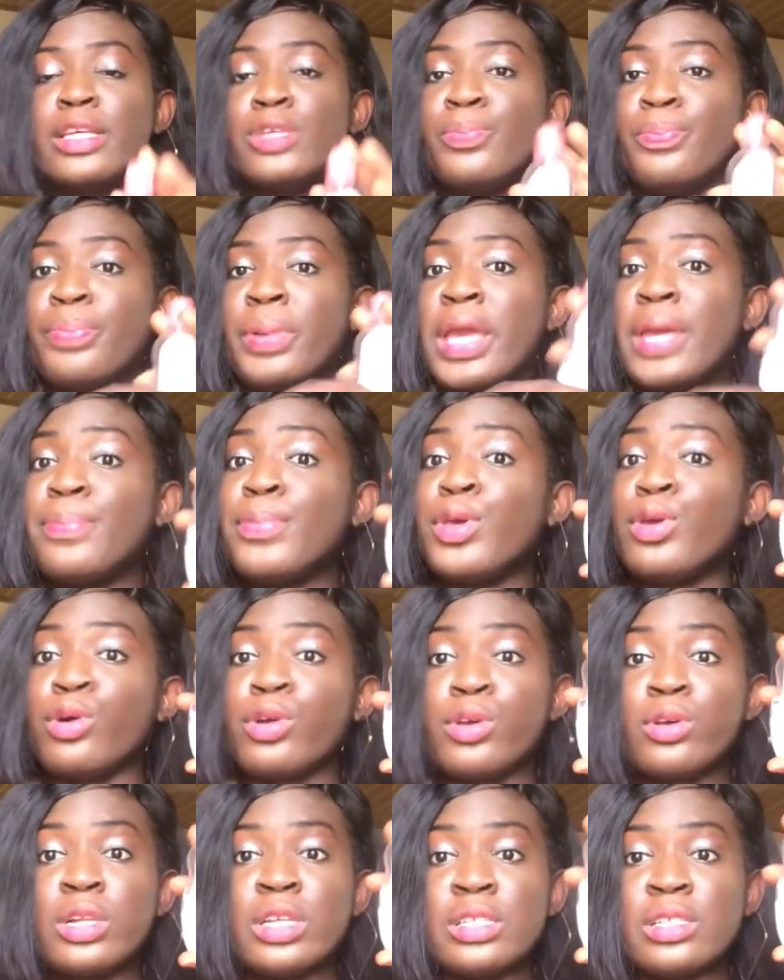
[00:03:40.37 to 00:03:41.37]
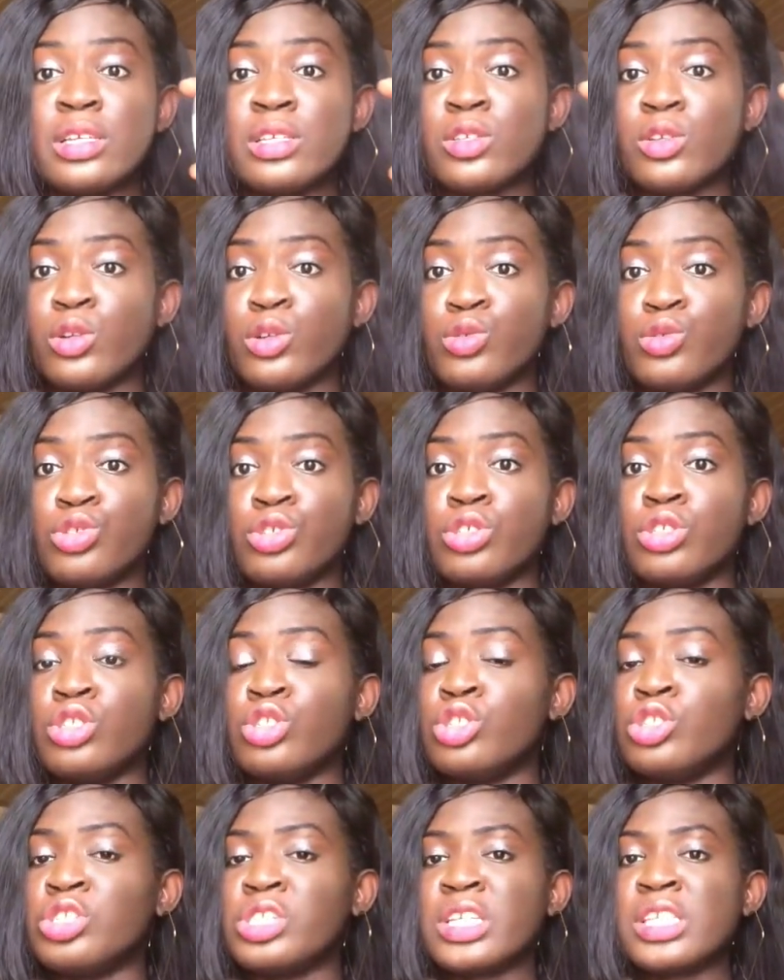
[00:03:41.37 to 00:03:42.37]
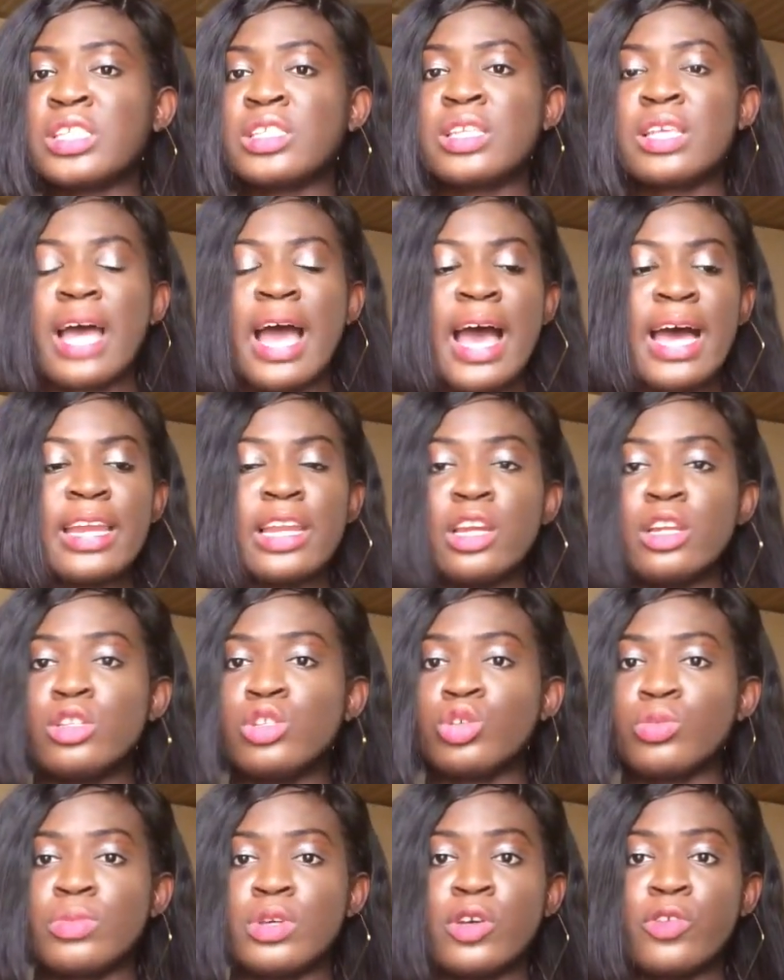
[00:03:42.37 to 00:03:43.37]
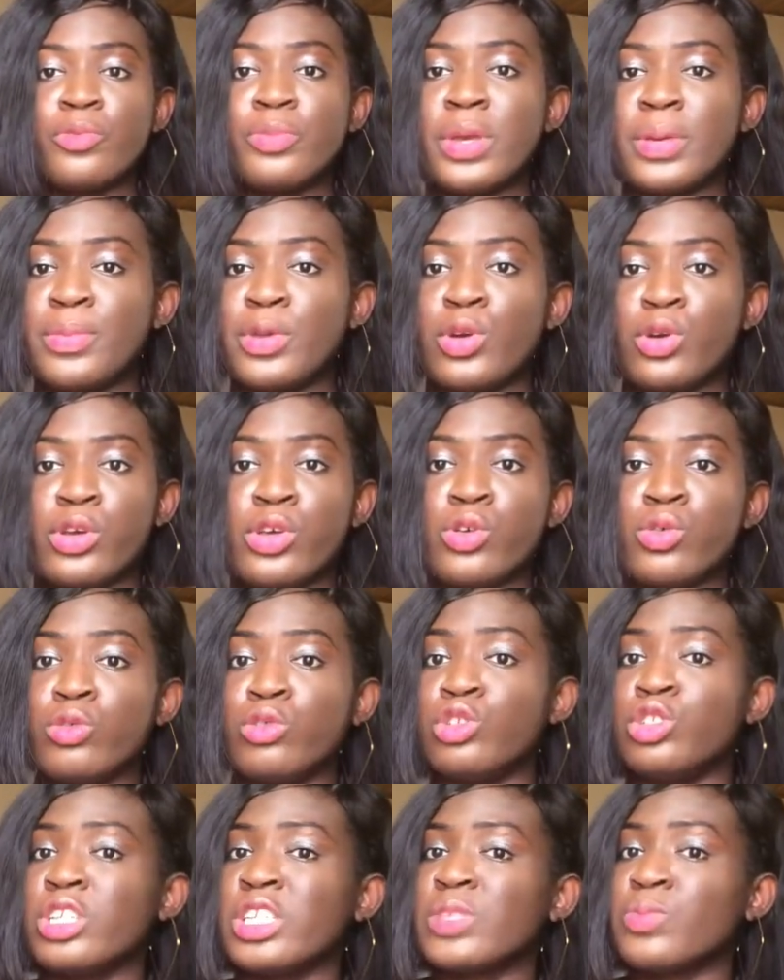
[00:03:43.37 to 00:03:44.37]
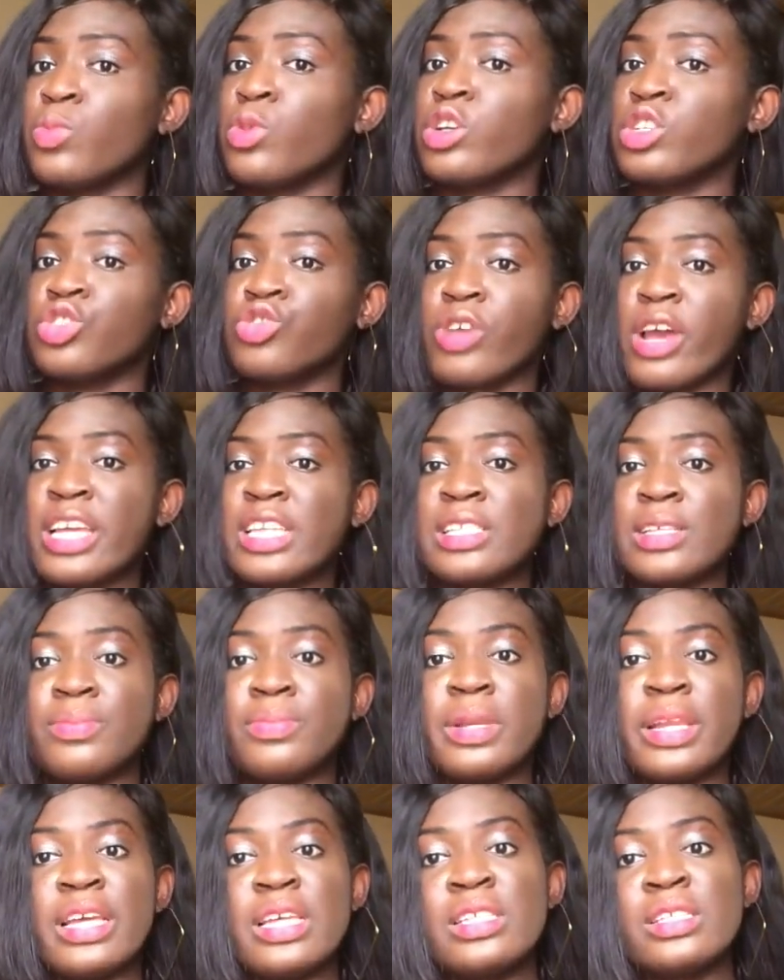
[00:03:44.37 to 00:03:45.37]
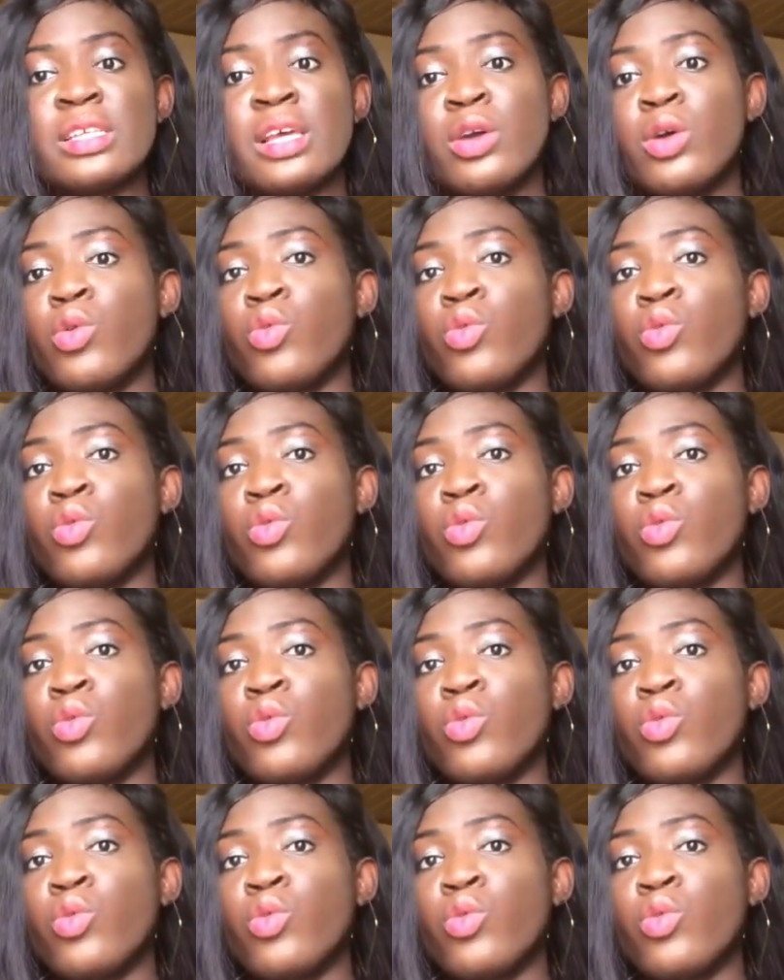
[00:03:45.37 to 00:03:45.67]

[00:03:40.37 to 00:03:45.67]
Baby oil is the solution. You just add a little bit of baby oil, you just moisturize the place.